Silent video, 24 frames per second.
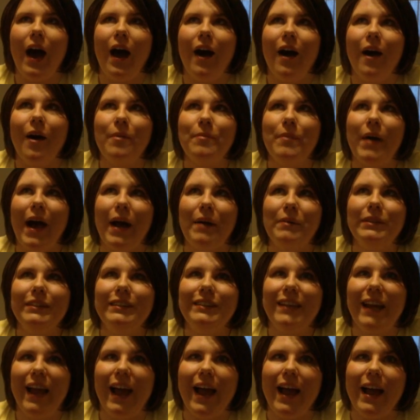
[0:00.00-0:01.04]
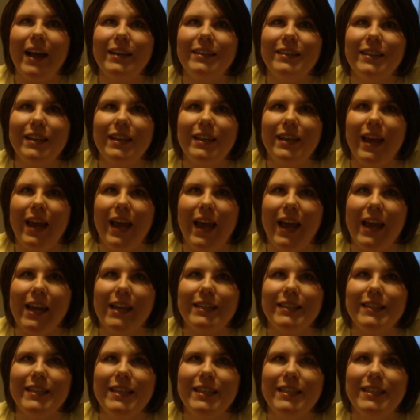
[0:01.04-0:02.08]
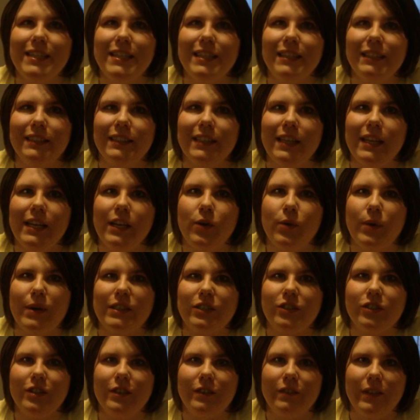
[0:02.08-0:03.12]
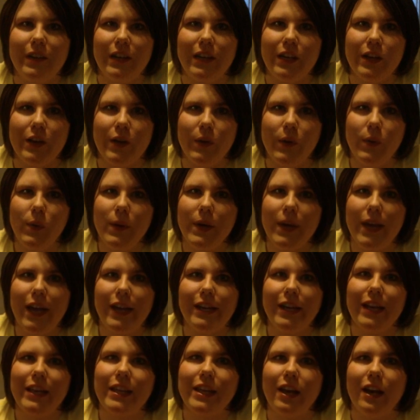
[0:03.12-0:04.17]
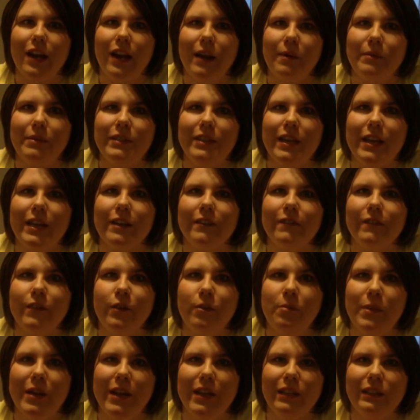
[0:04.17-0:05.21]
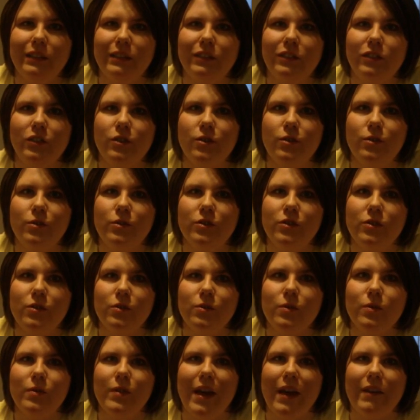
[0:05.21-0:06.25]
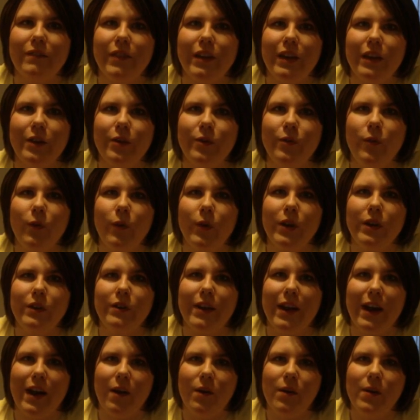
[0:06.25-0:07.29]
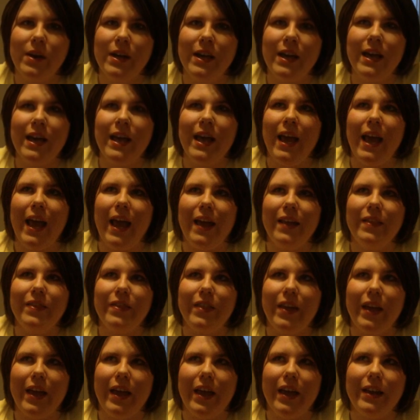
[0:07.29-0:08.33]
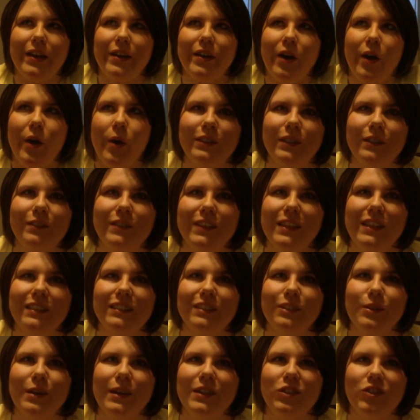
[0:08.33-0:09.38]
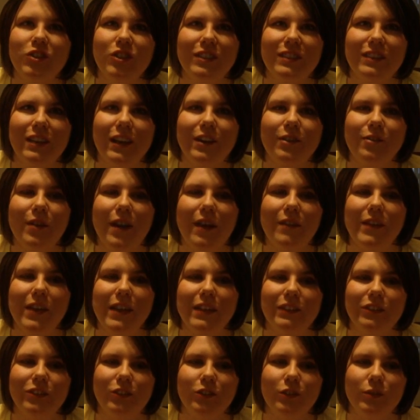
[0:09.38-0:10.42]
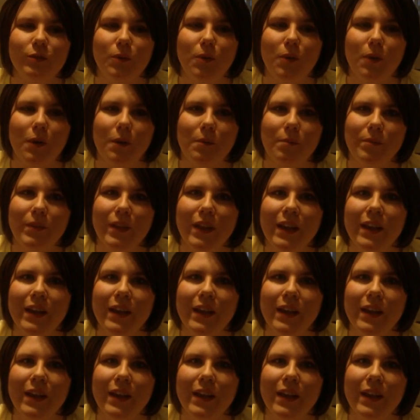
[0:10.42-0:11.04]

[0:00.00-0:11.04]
I was tagged in a TTC question video, and I thought I would take a few minutes to do that video for you now, and then most of these questions I don't have answers for.